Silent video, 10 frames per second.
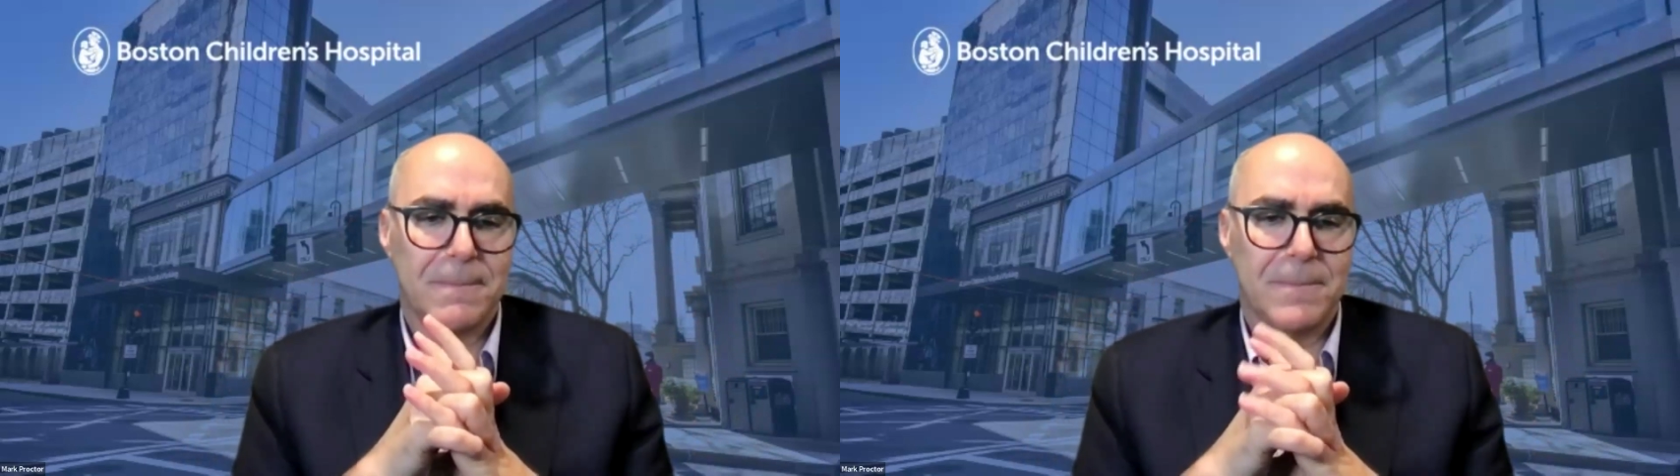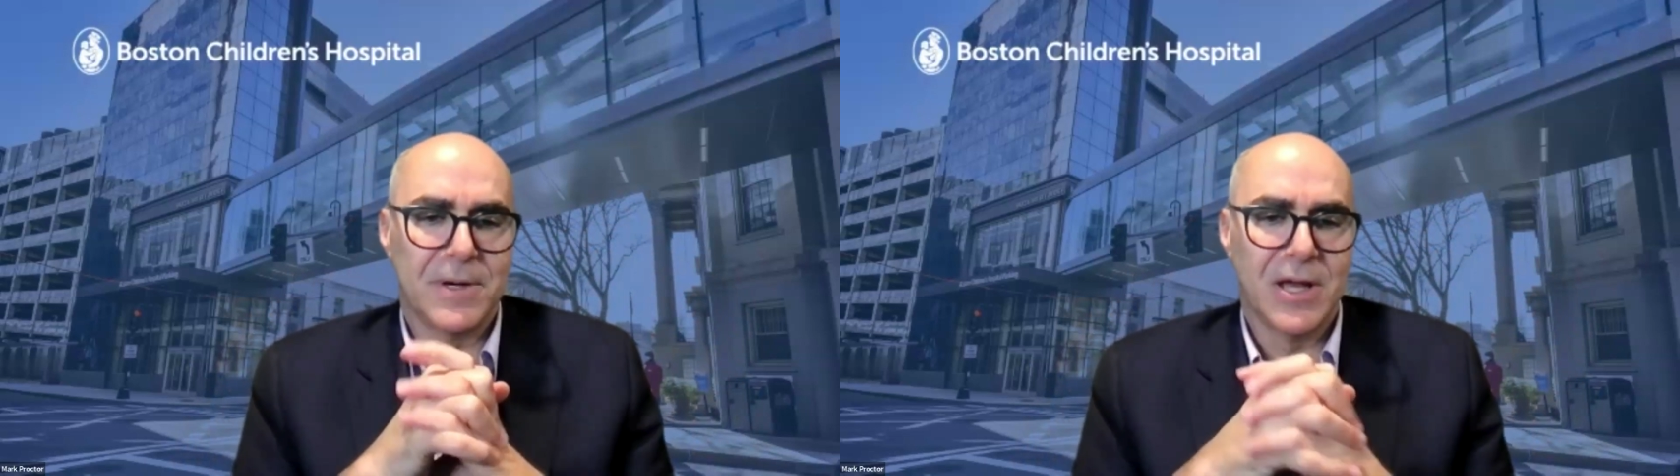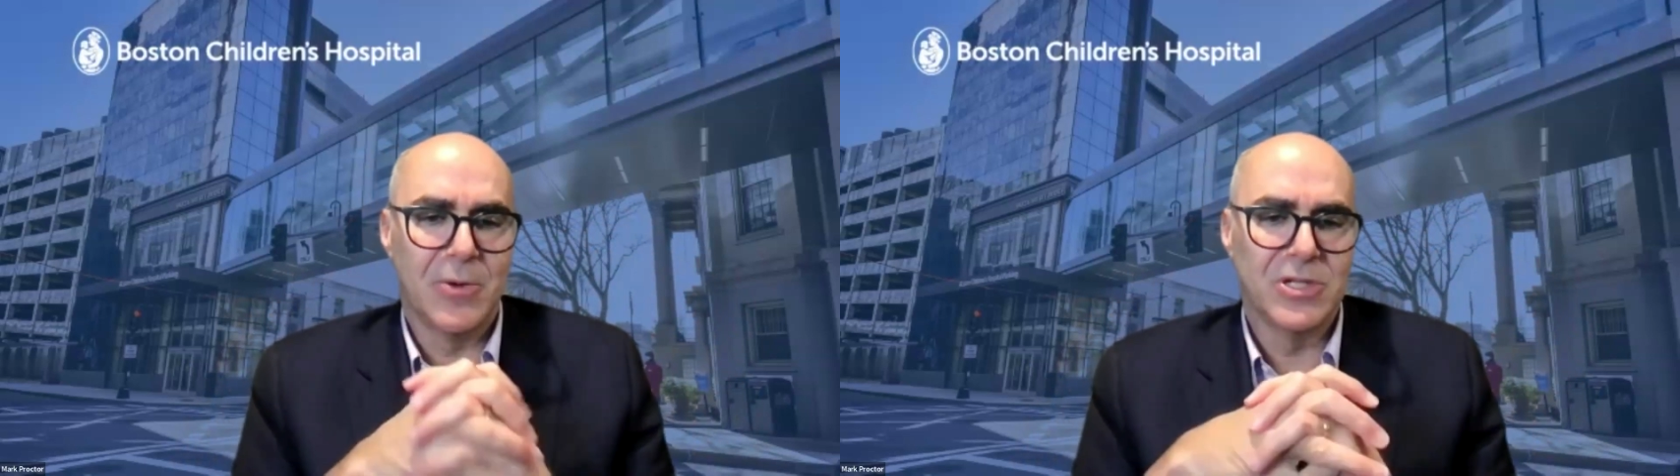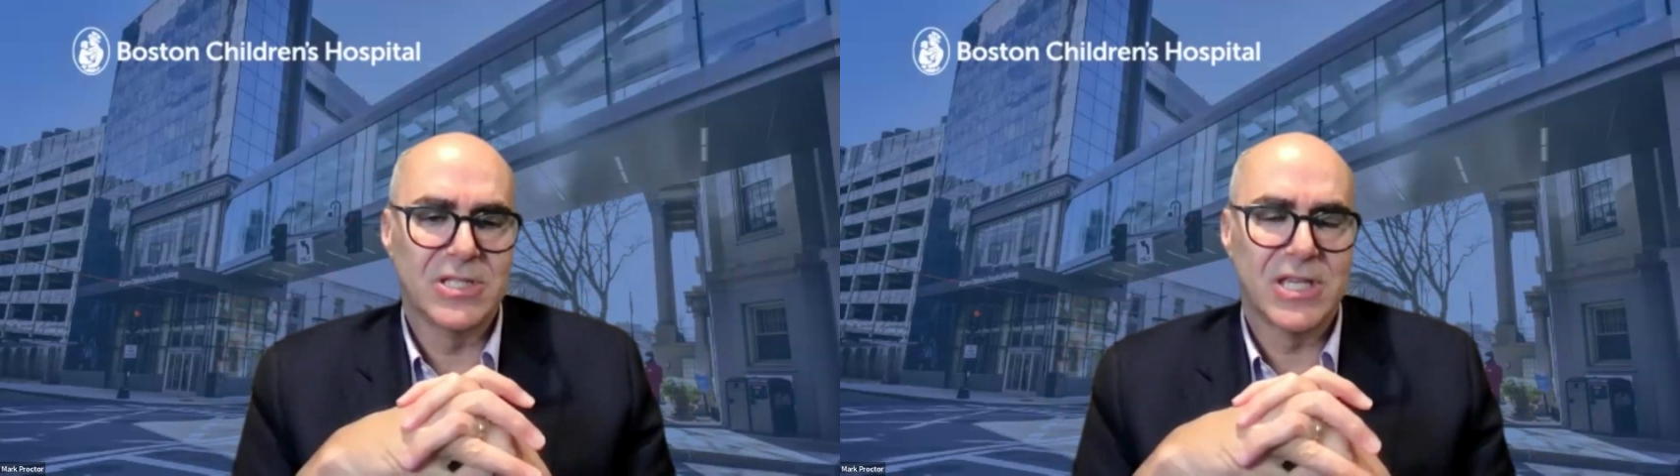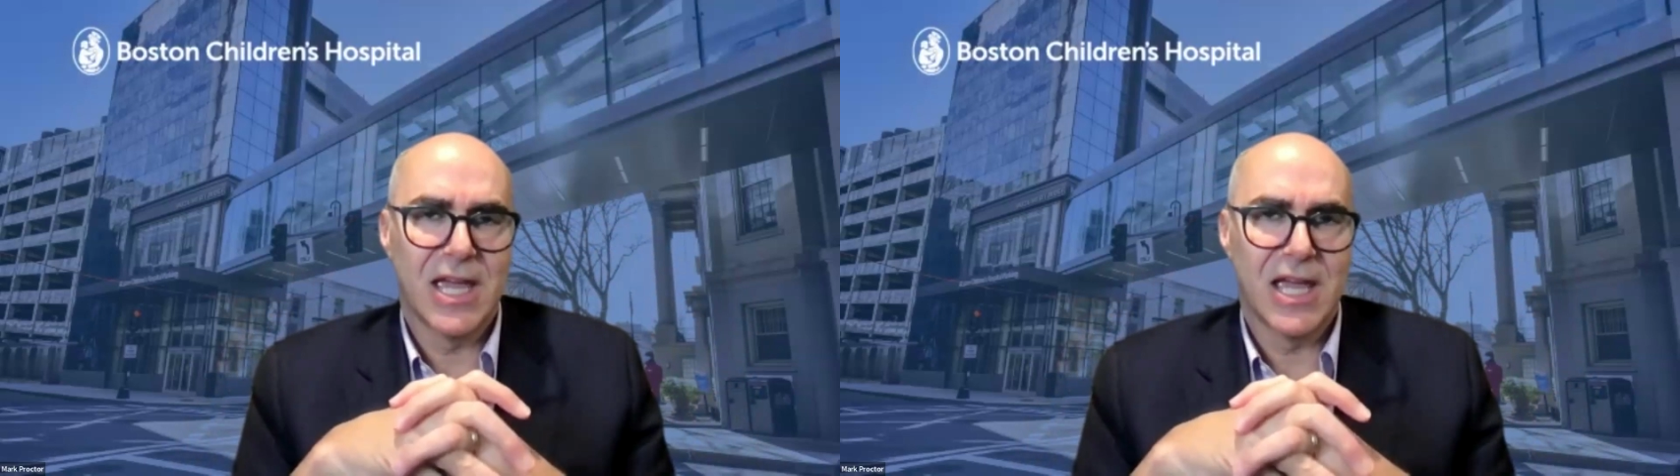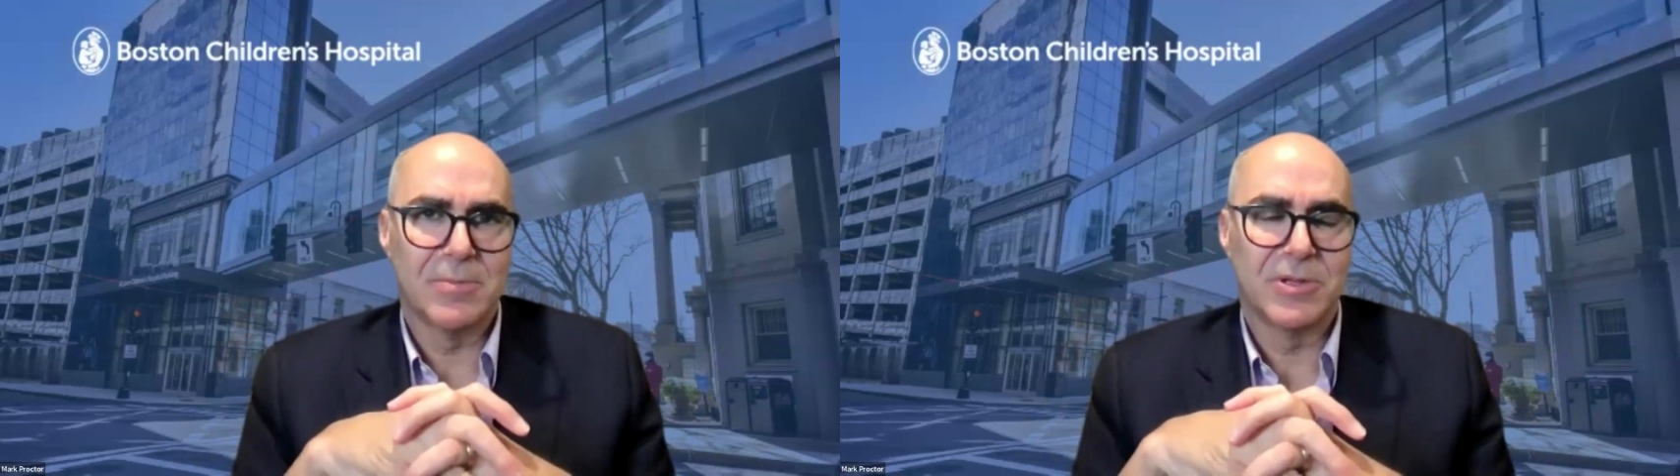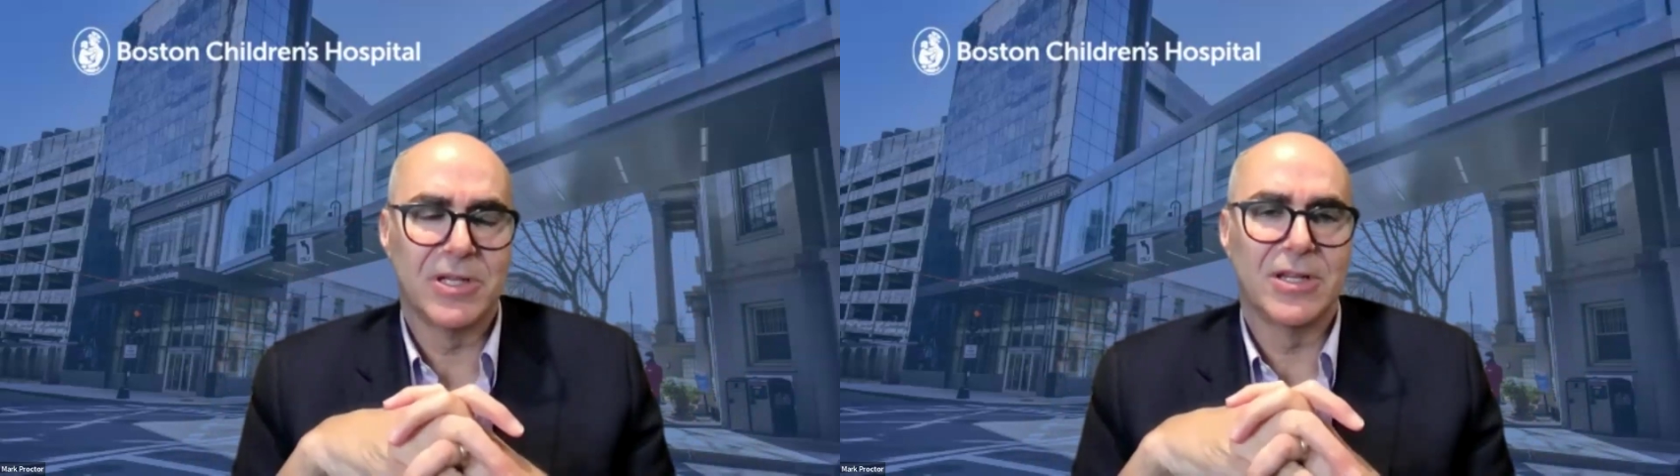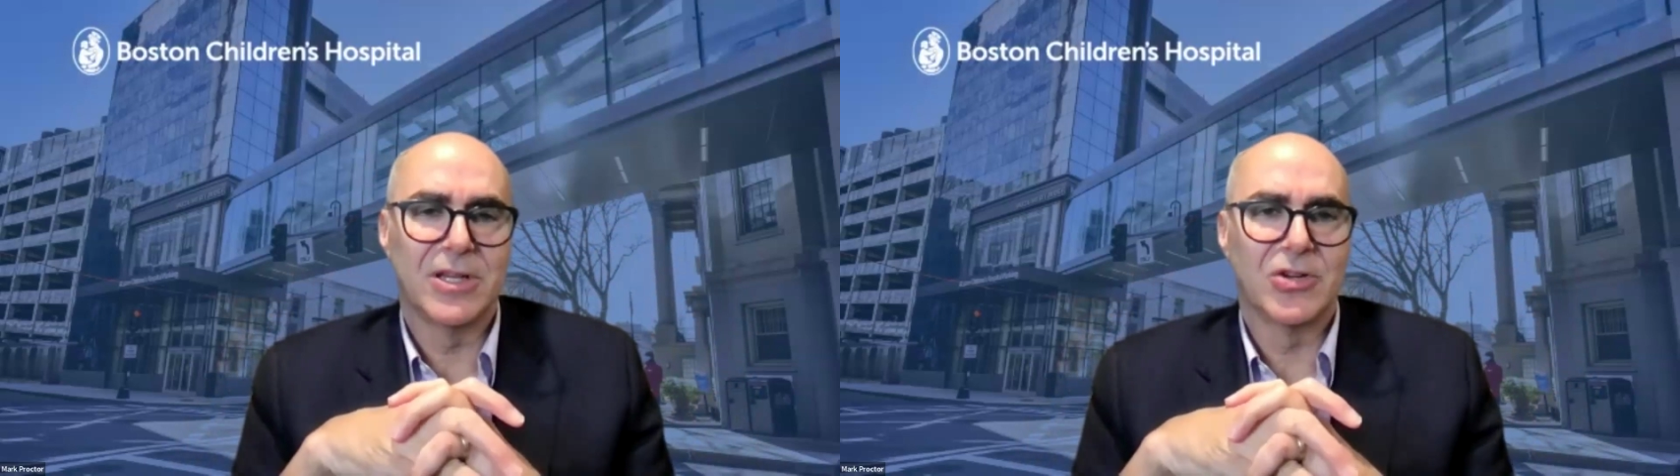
But I wouldn't say I completely